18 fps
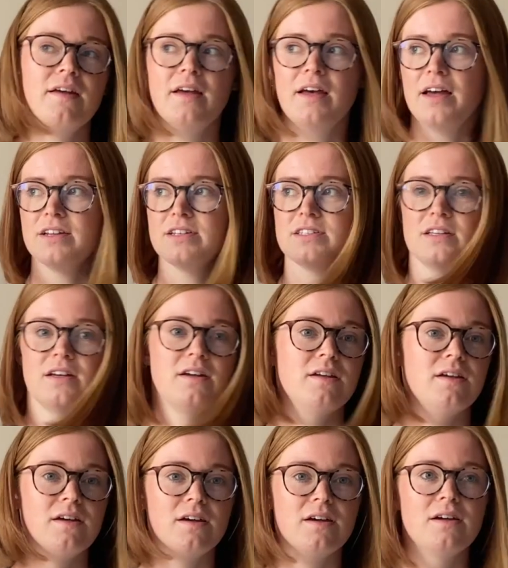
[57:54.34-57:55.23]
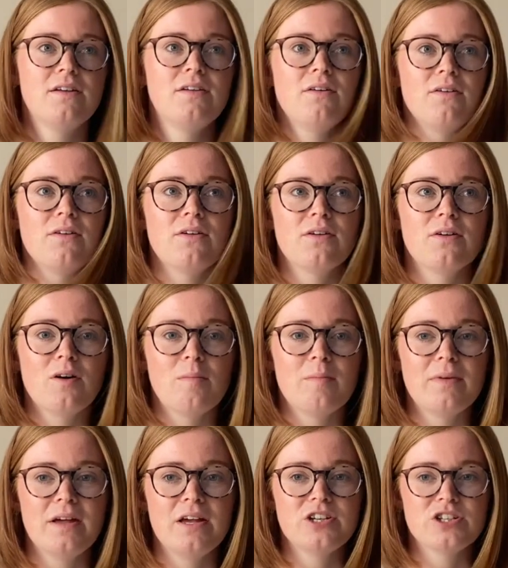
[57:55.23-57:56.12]
and sun, not a good
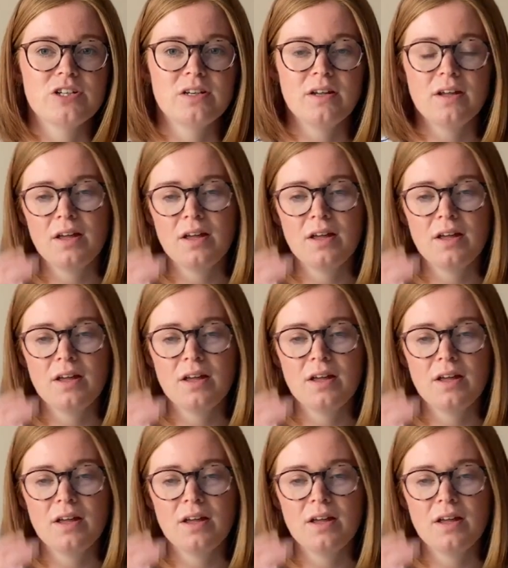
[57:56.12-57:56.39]
combination.